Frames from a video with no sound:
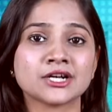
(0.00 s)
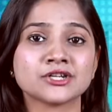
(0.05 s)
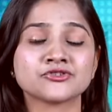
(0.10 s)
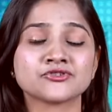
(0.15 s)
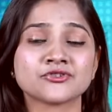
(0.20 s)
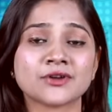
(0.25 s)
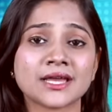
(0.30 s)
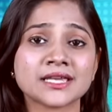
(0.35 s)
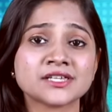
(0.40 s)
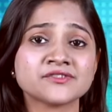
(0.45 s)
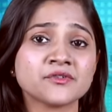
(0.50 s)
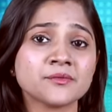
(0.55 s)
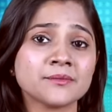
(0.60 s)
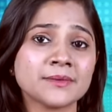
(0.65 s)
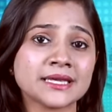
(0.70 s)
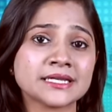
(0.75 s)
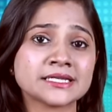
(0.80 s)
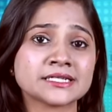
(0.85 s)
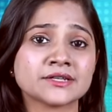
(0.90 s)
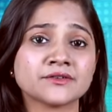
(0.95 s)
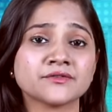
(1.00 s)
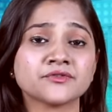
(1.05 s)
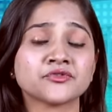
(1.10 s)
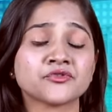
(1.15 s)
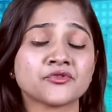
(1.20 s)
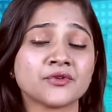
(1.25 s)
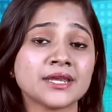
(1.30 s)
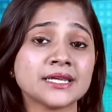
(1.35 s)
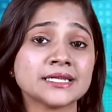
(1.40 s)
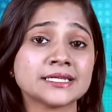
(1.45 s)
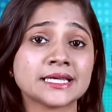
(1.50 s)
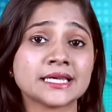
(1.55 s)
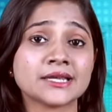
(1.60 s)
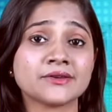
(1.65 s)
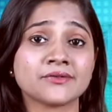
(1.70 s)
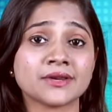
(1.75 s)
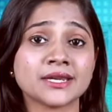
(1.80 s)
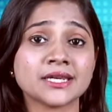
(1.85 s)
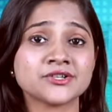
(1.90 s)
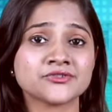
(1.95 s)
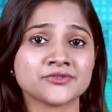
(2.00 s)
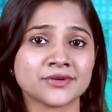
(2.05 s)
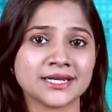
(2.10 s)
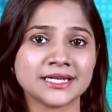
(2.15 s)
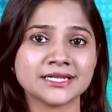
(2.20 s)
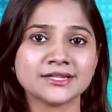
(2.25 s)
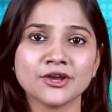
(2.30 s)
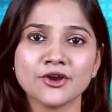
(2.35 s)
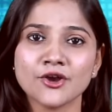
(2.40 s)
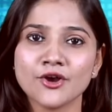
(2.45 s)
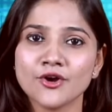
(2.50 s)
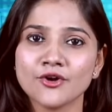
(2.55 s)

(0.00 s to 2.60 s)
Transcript: a transformative three day retreat